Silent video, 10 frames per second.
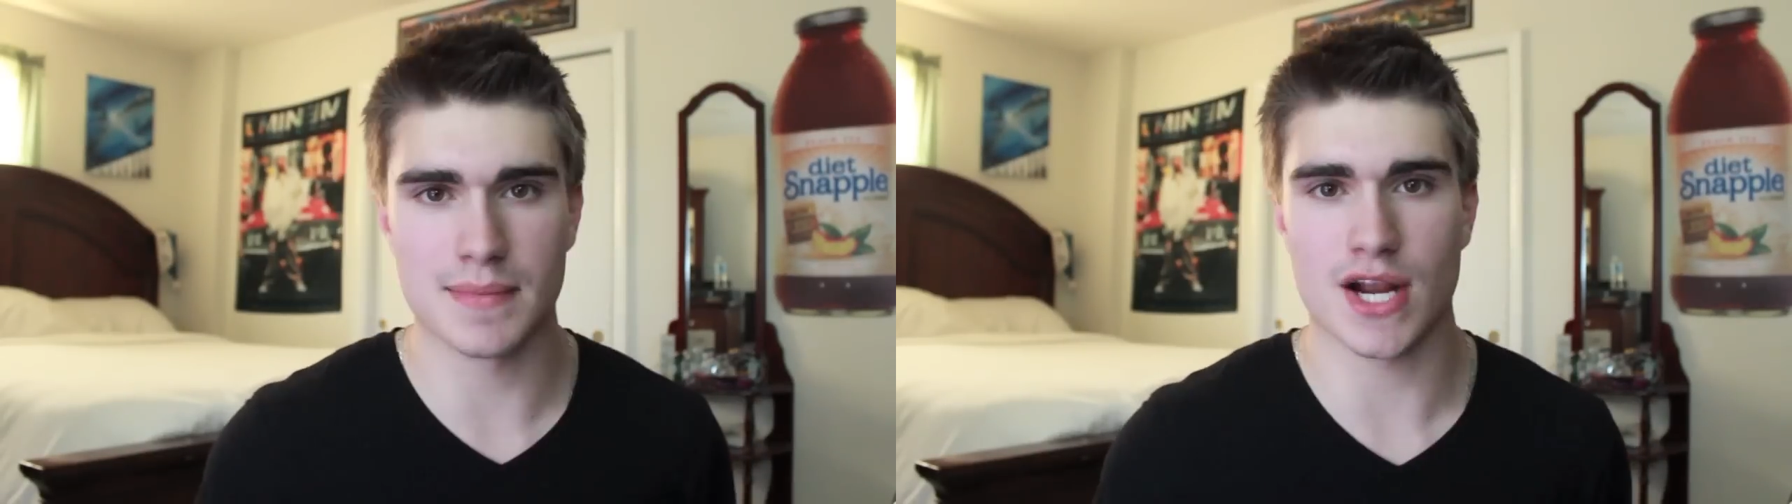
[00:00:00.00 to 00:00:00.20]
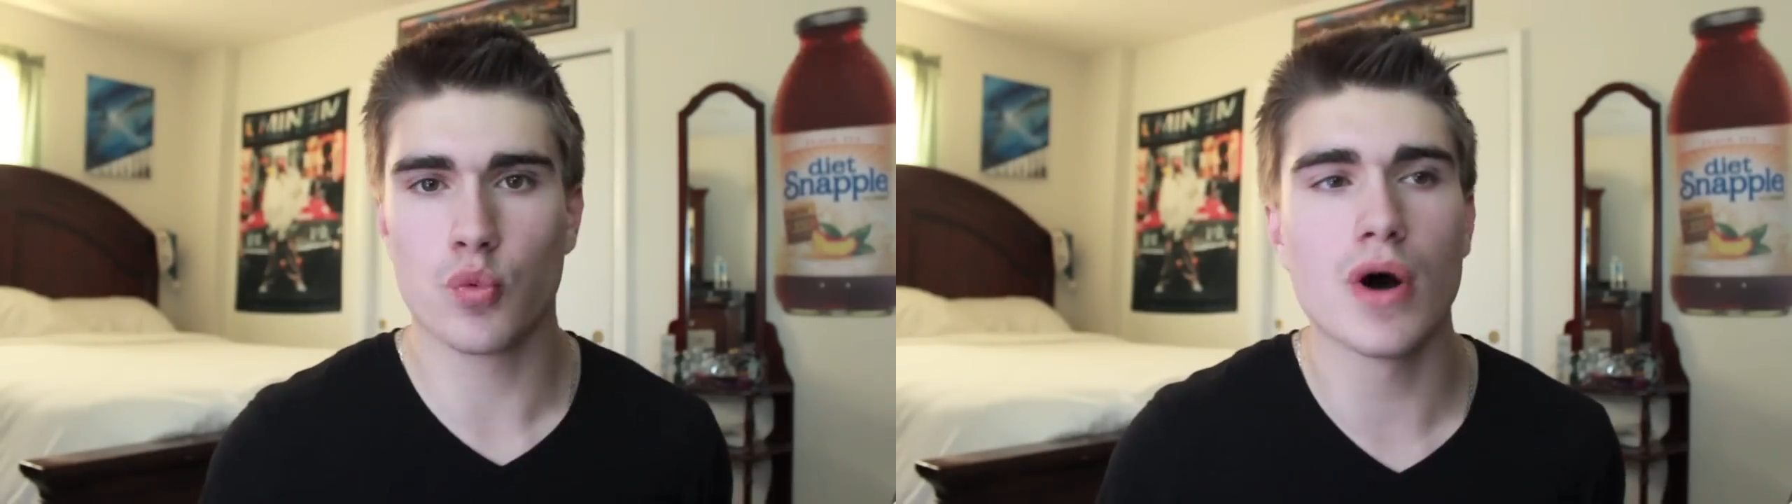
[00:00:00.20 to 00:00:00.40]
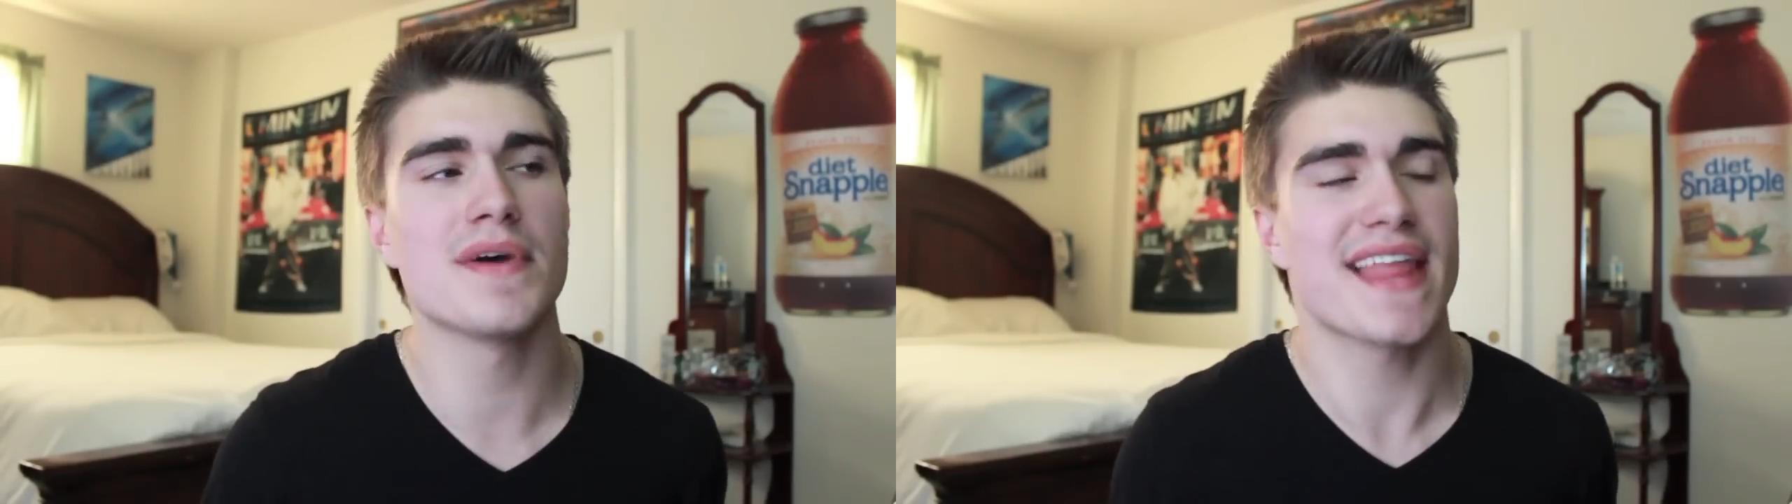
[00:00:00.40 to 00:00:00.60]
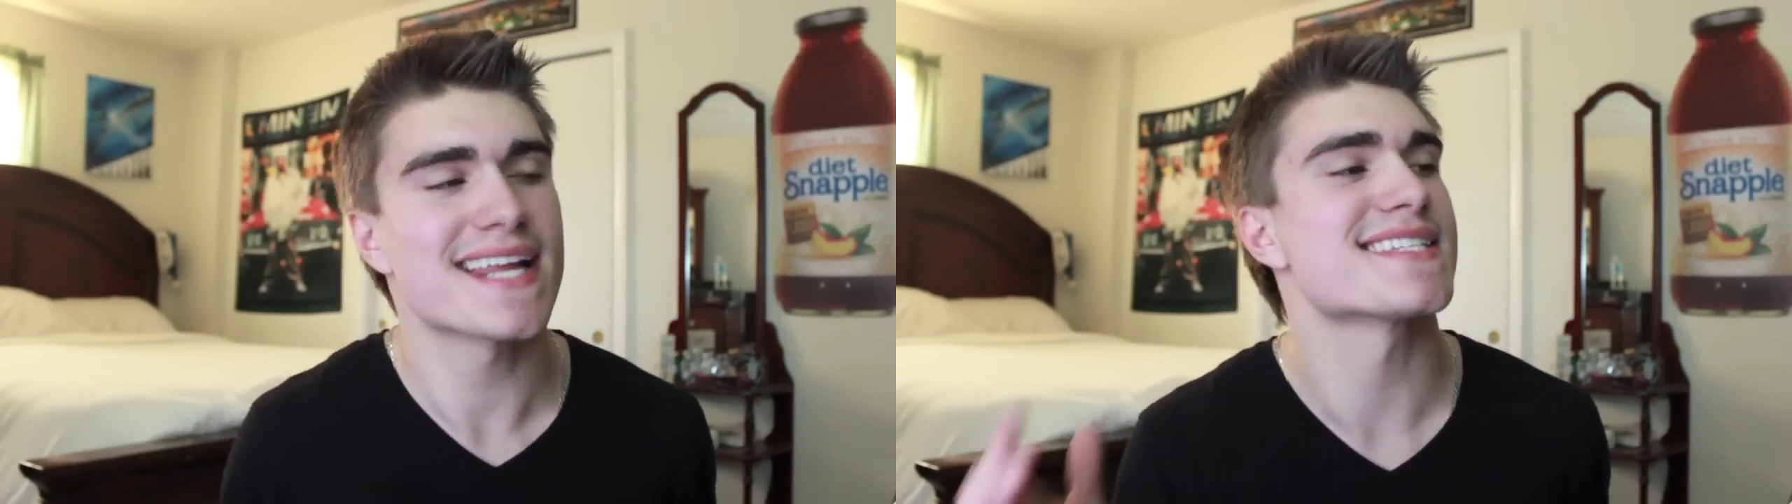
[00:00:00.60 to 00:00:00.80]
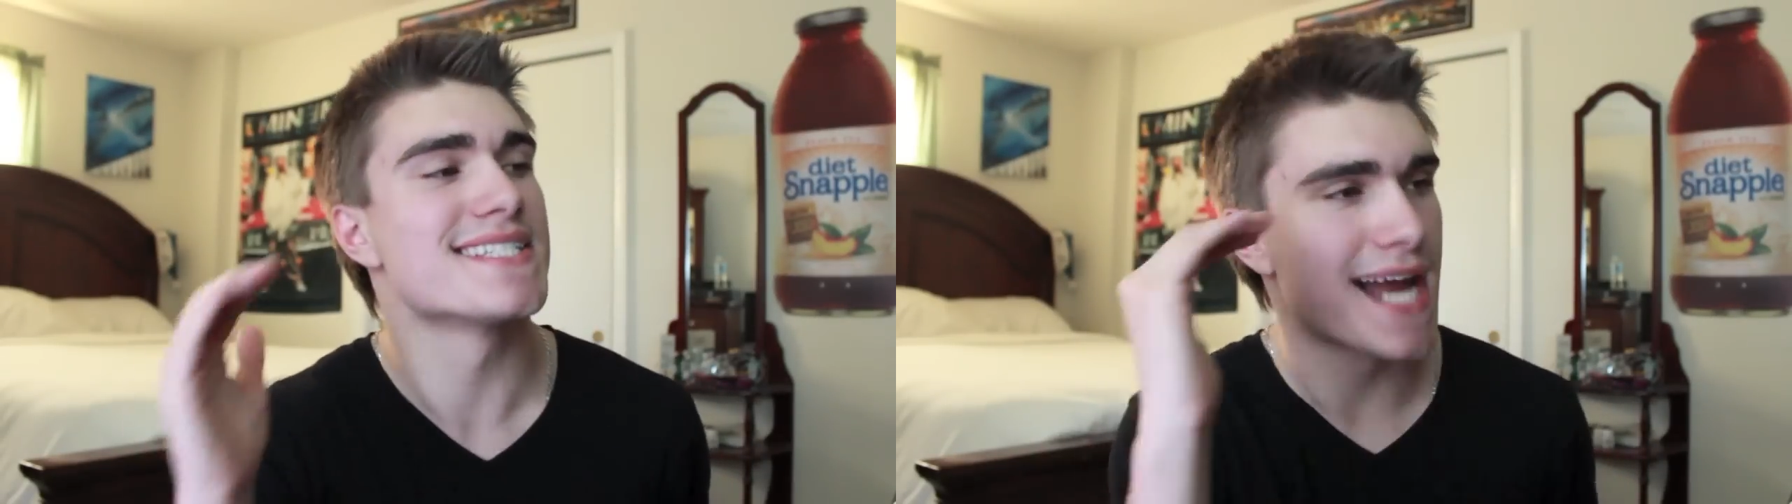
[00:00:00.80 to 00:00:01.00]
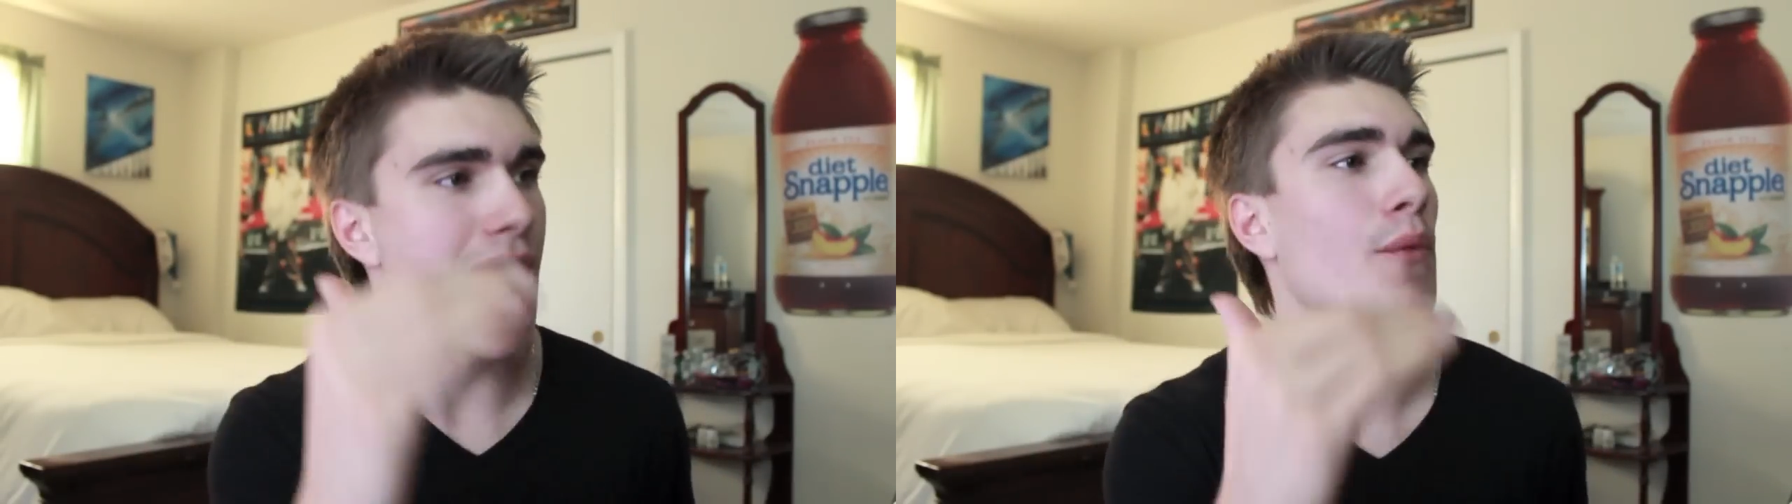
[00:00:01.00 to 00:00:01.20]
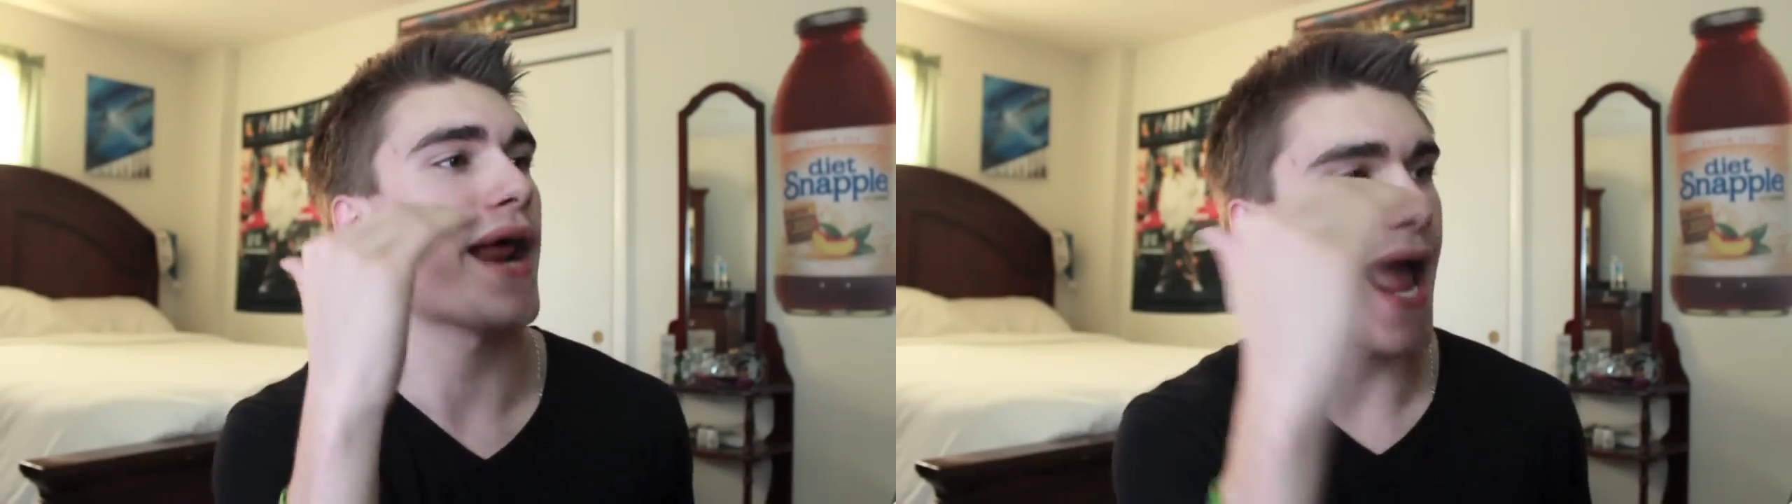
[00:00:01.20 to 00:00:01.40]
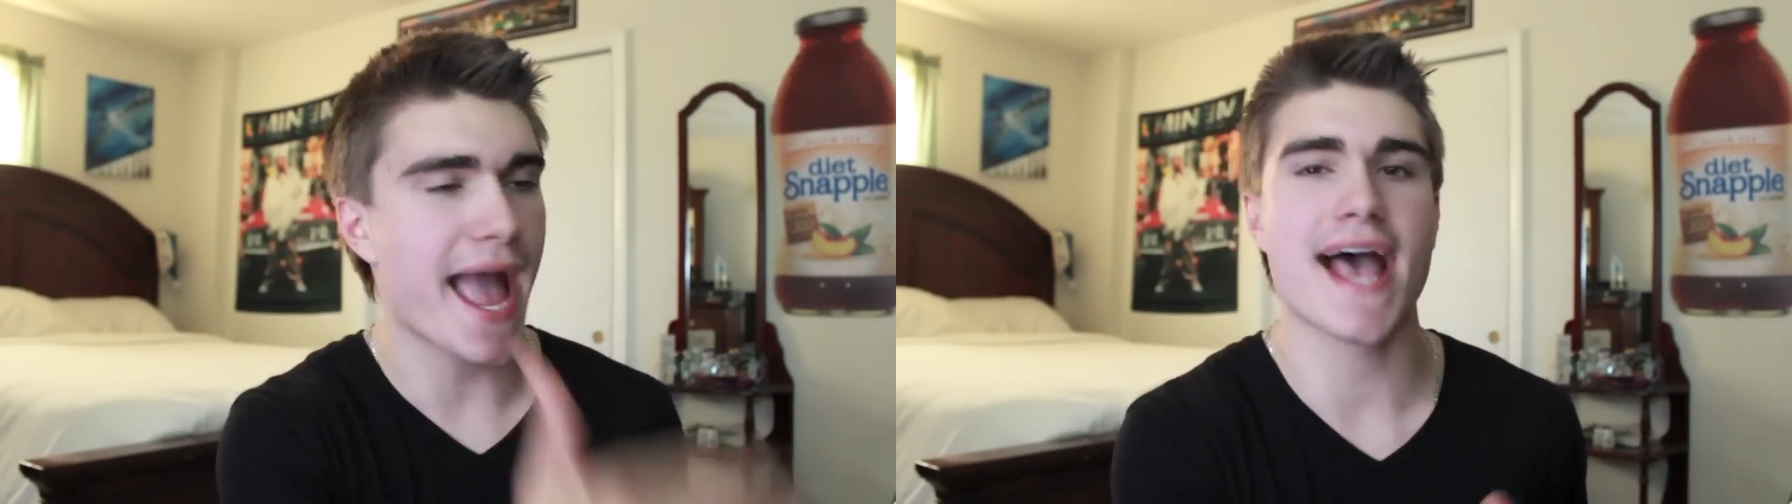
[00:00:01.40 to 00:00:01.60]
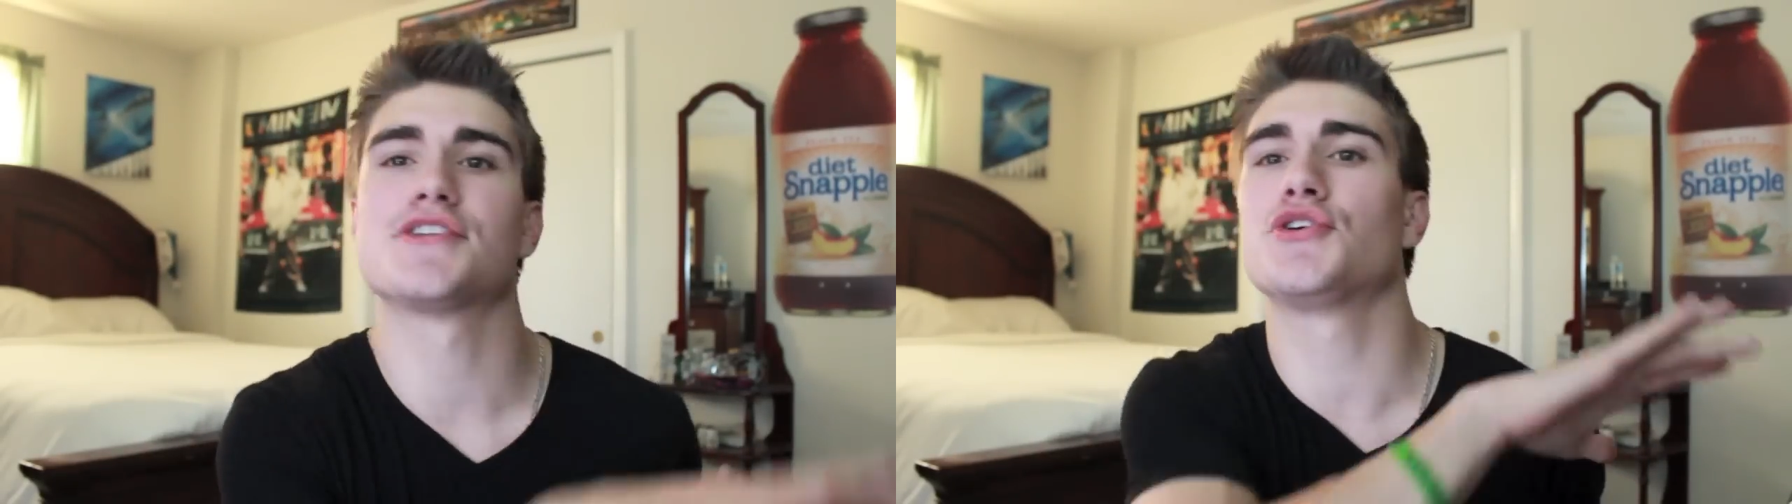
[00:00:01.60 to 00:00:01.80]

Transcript: I'm like, "Woman, that is not what I asked.